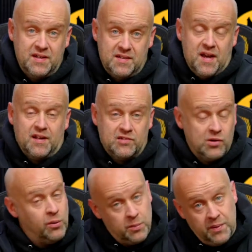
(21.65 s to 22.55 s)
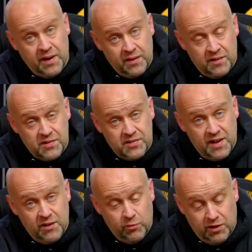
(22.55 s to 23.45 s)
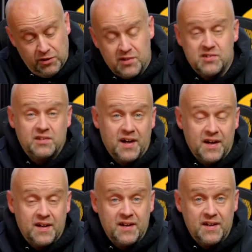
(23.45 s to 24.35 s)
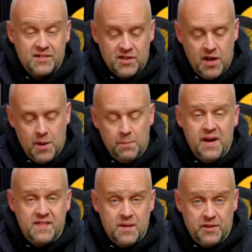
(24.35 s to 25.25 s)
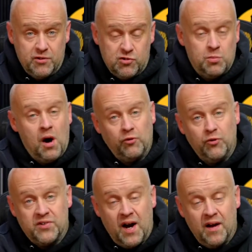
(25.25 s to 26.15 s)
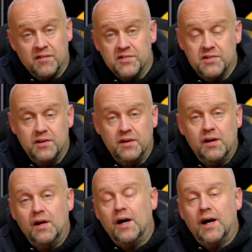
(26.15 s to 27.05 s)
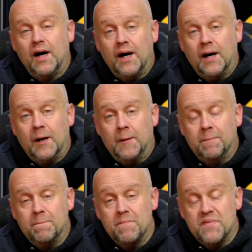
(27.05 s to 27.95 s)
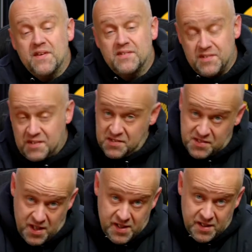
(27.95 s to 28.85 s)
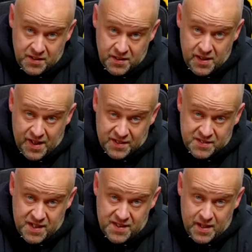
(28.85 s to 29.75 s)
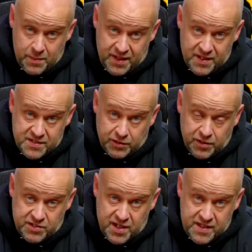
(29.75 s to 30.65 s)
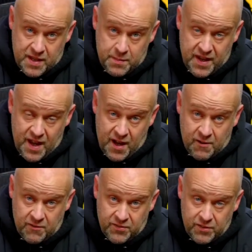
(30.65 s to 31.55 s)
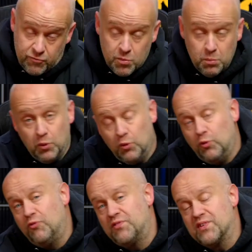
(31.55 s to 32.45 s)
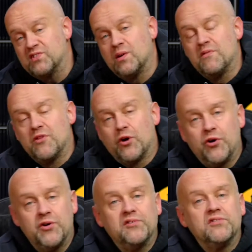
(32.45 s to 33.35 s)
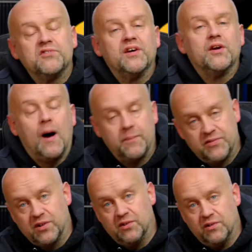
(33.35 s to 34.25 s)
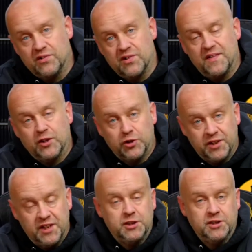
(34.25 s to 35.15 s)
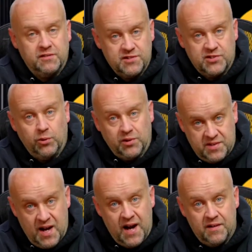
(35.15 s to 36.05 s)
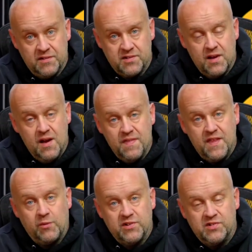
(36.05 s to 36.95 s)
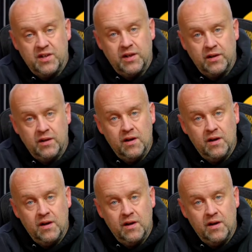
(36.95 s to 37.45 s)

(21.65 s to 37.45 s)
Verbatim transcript: taken solar panels and what it looks like is made them into small roof tiles. Um, this is exciting, and I'll say that because it looks like they may have removed some of the hurdles and obstacles in the traditional solar tiles that we're seeing.